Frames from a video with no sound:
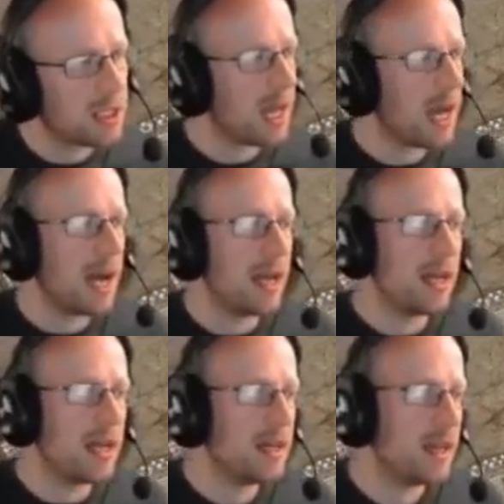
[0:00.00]
So the height,
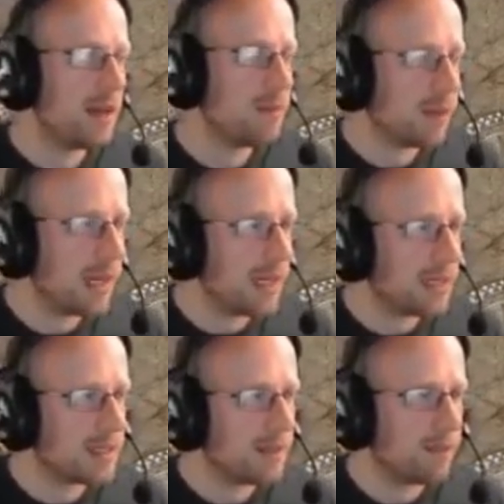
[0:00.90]
in in
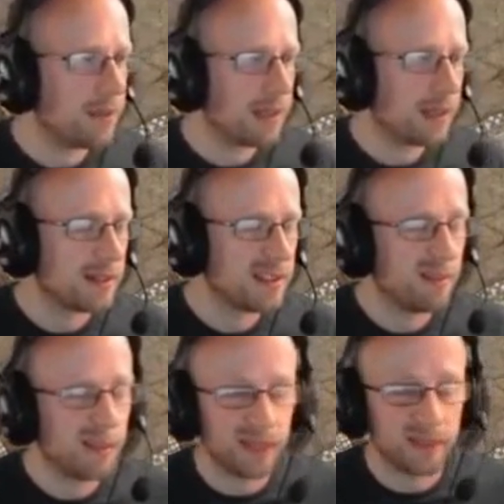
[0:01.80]
plain simple,
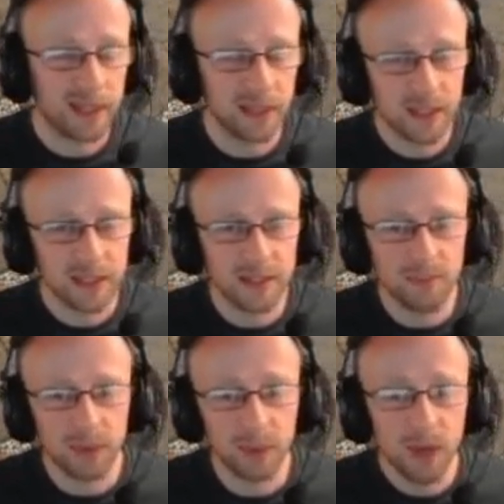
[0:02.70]
simply real, it's
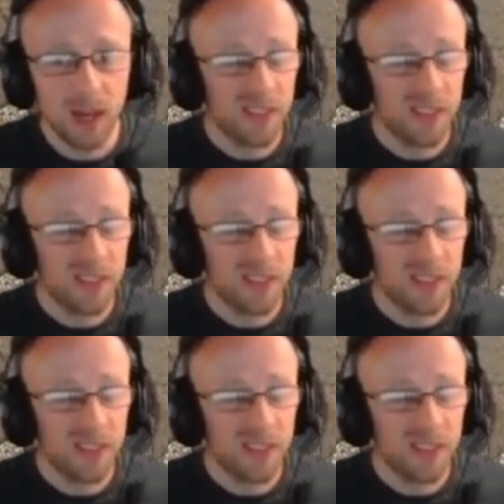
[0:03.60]
simple.